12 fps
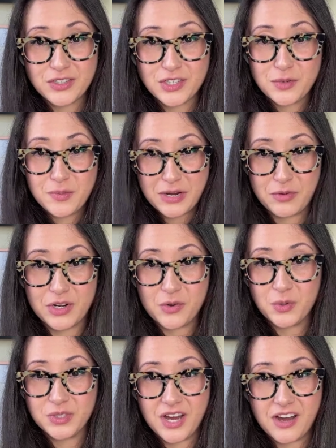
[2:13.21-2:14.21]
So you might want to
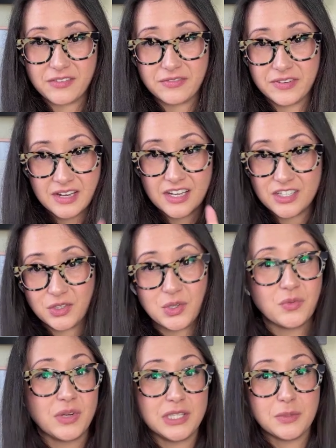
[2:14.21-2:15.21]
hold off until you
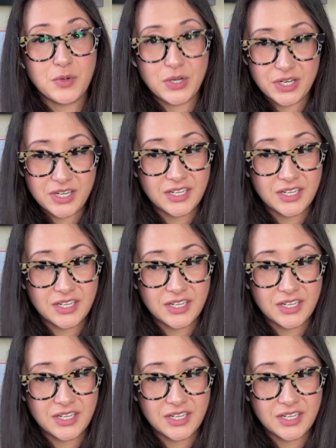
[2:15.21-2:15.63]
read the book.